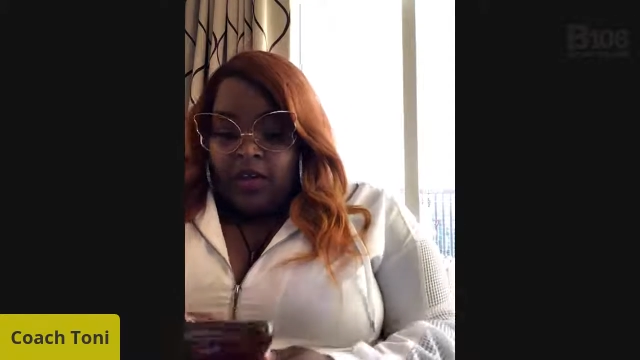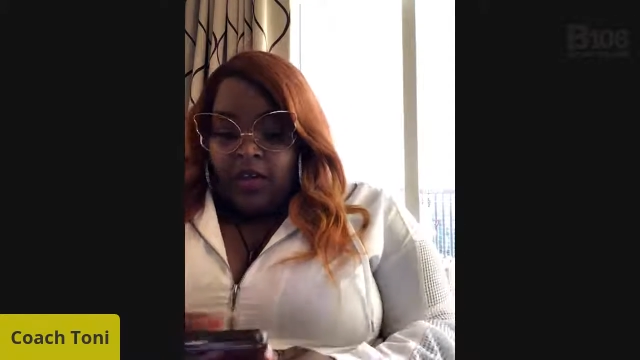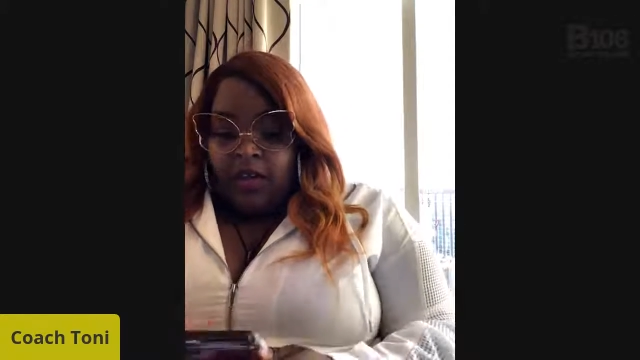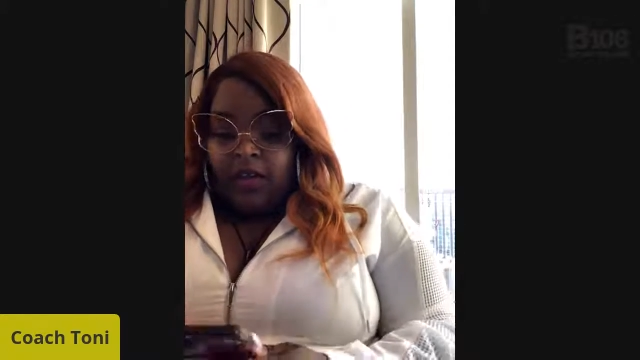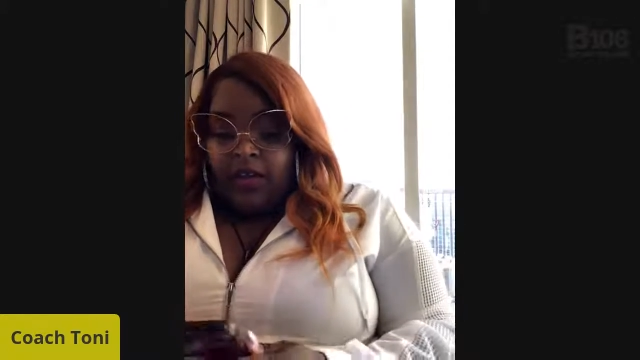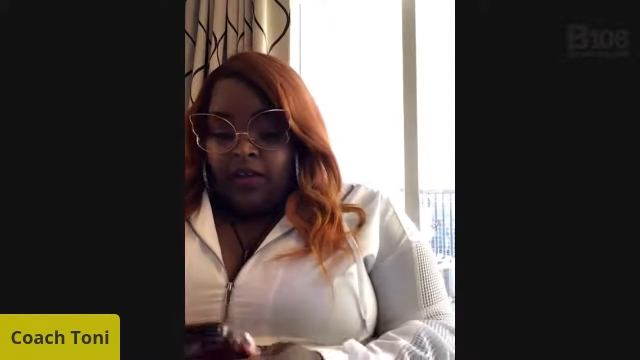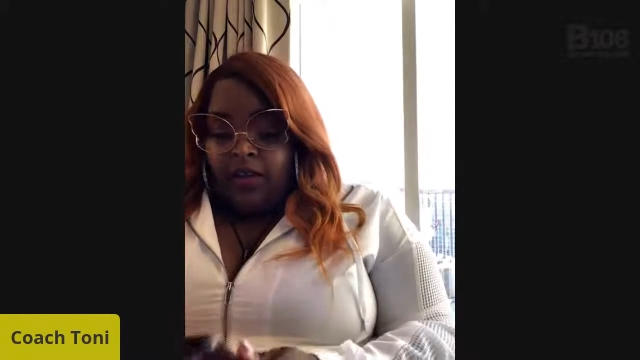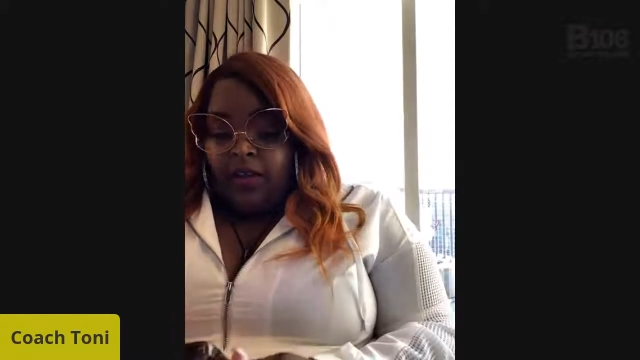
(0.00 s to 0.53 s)

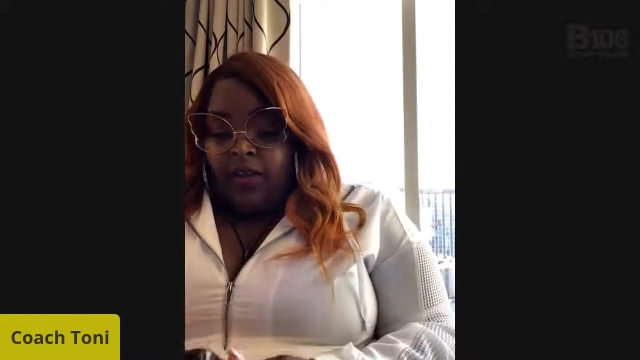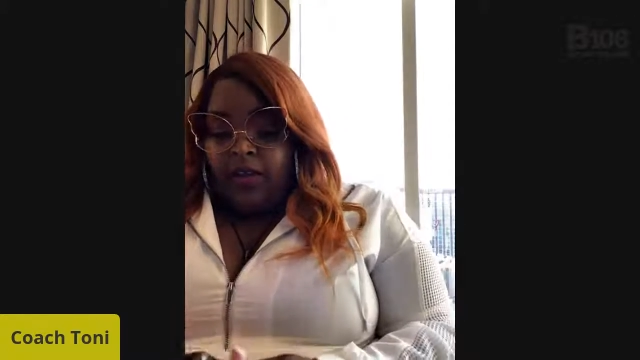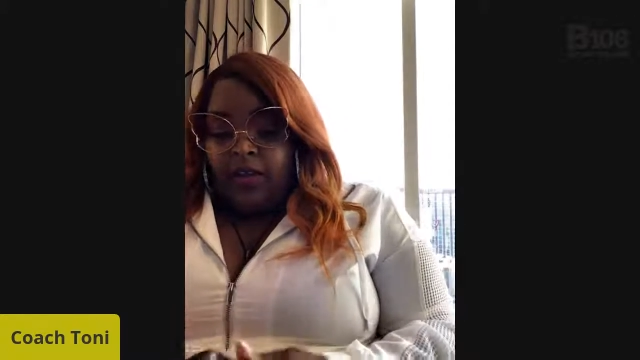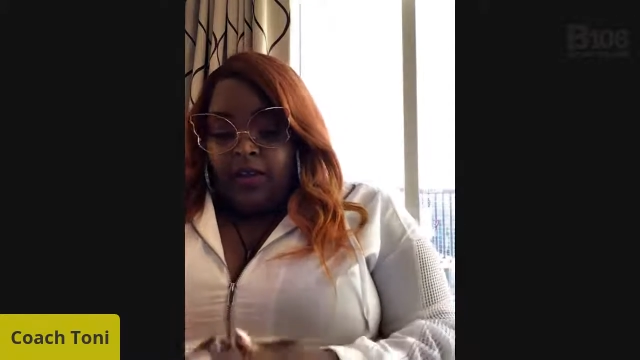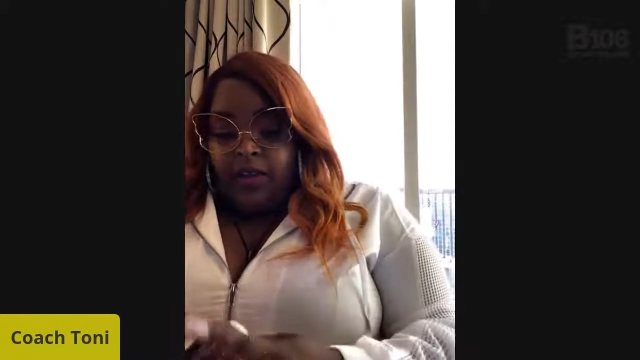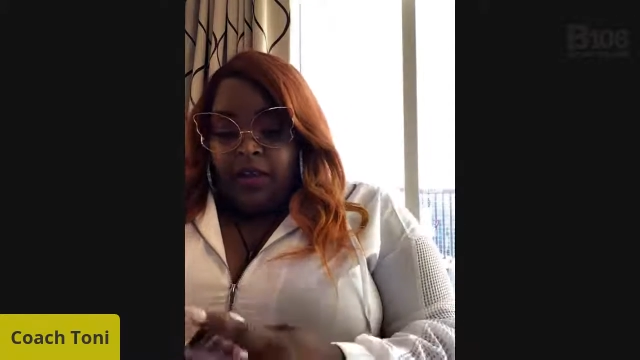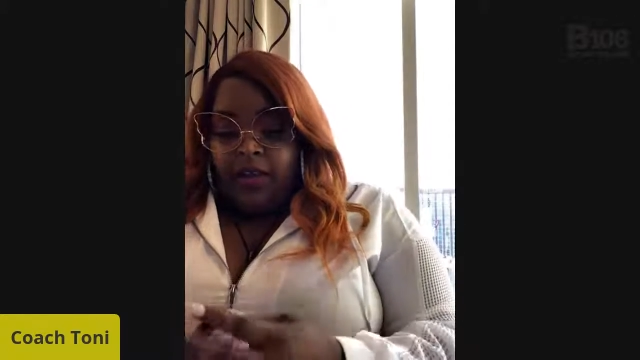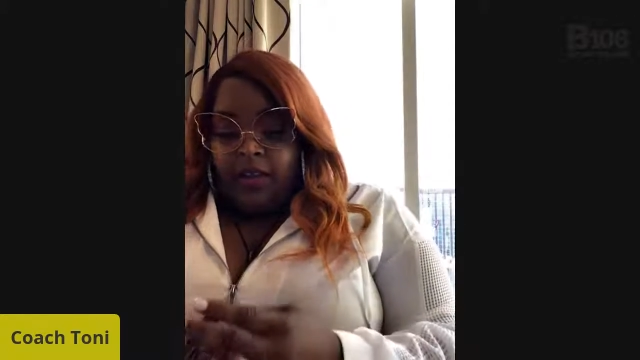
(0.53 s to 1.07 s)
Hello,
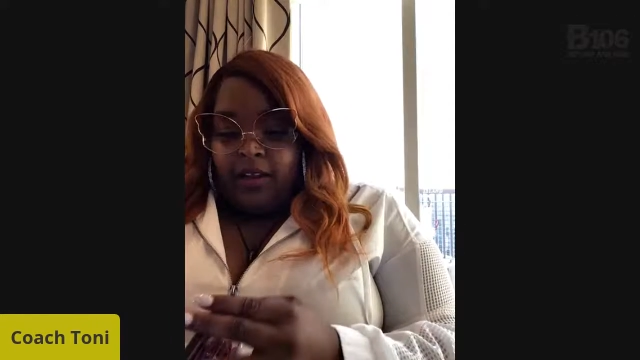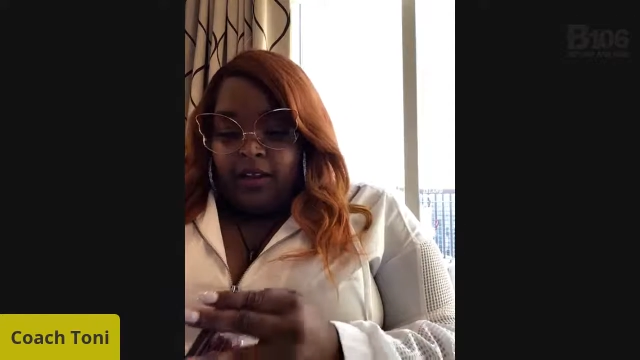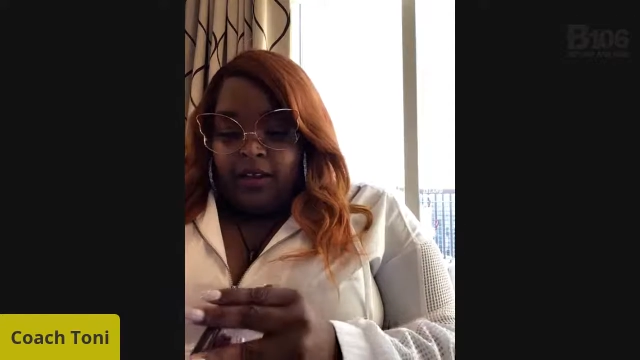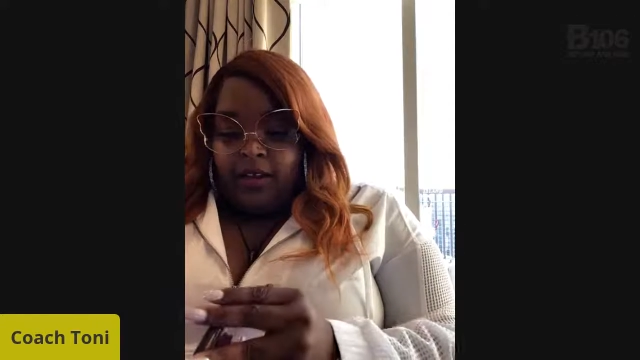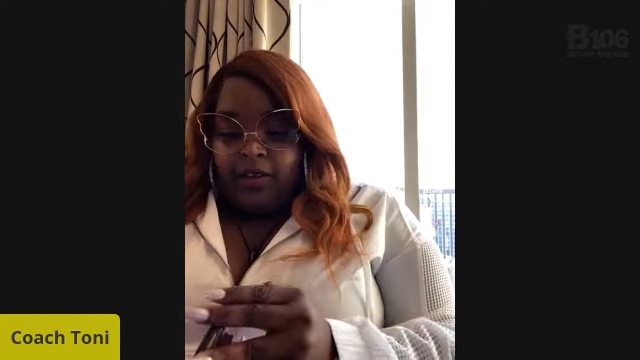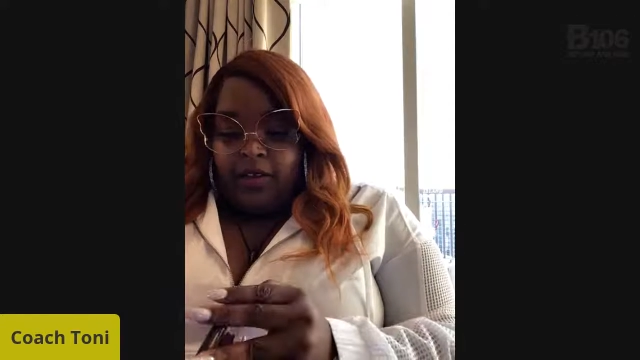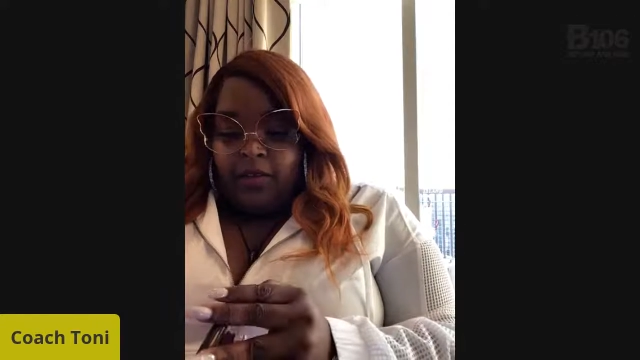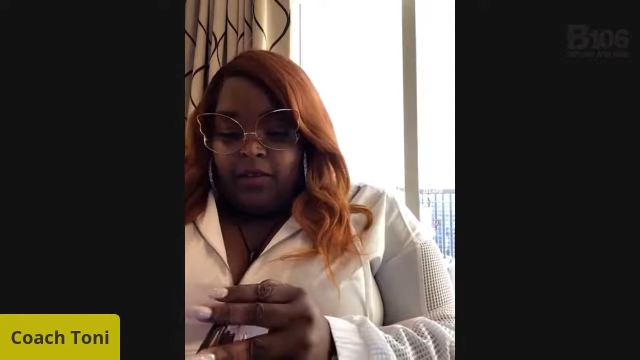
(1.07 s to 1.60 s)
hello,
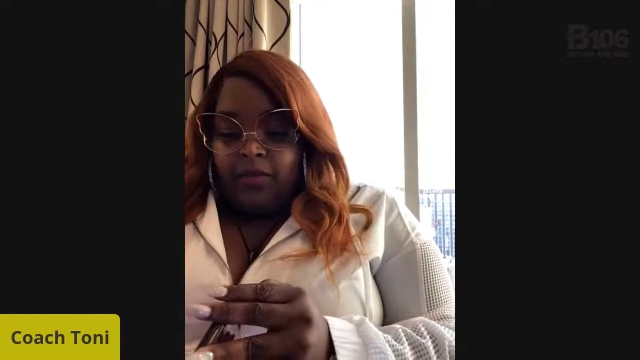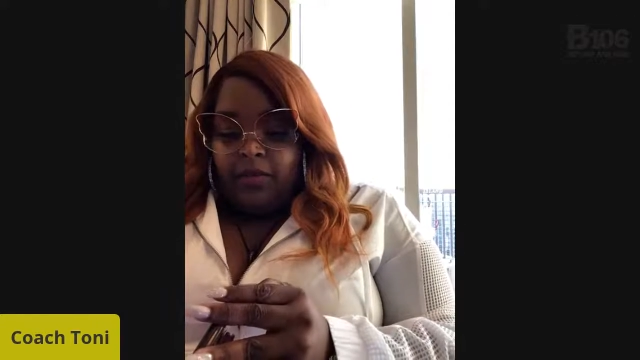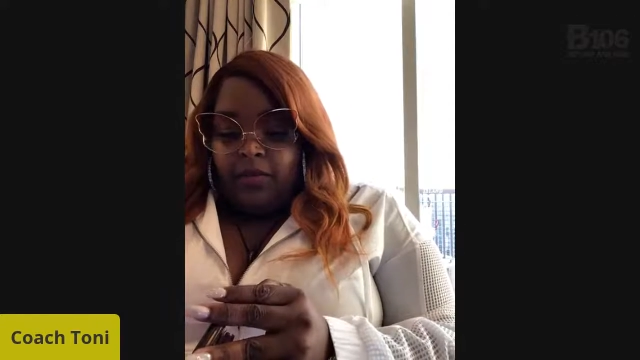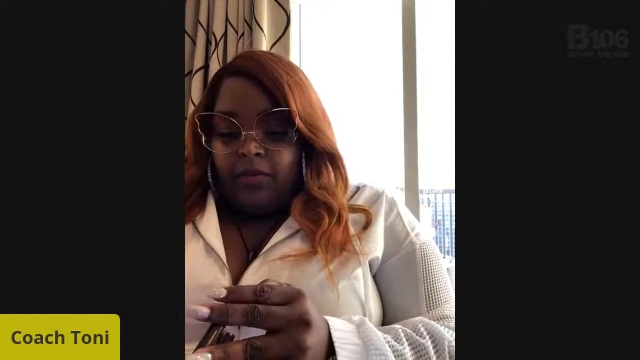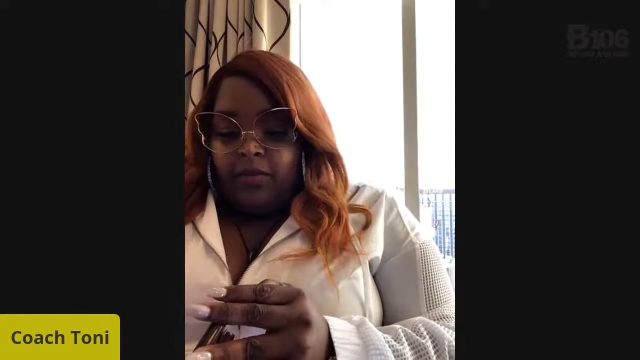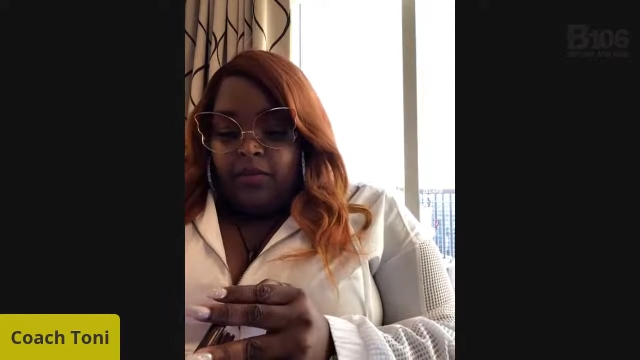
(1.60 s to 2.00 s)
hello.